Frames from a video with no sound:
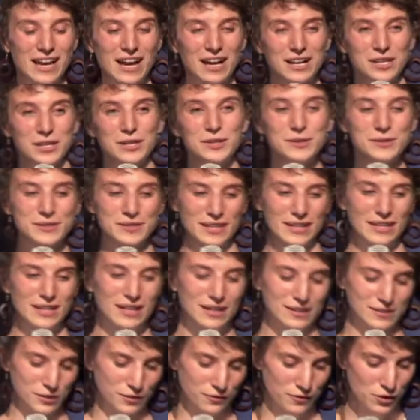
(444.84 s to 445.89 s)
to use
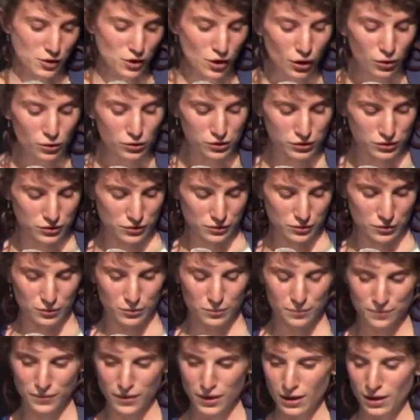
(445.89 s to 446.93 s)
it. So if you go
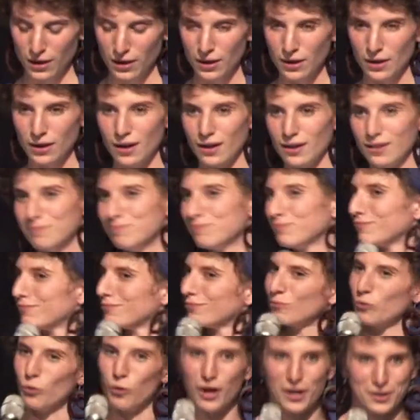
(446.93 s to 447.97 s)
to
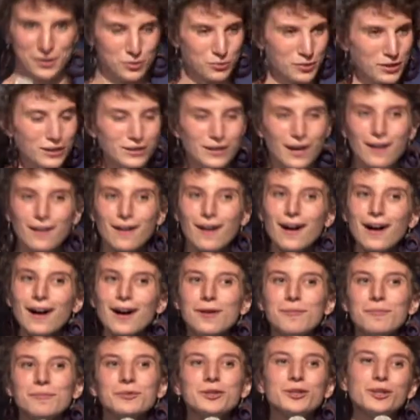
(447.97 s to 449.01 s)

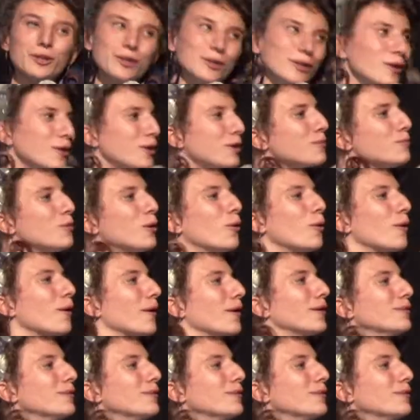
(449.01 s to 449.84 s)
wanderwheel.com. You can learn more.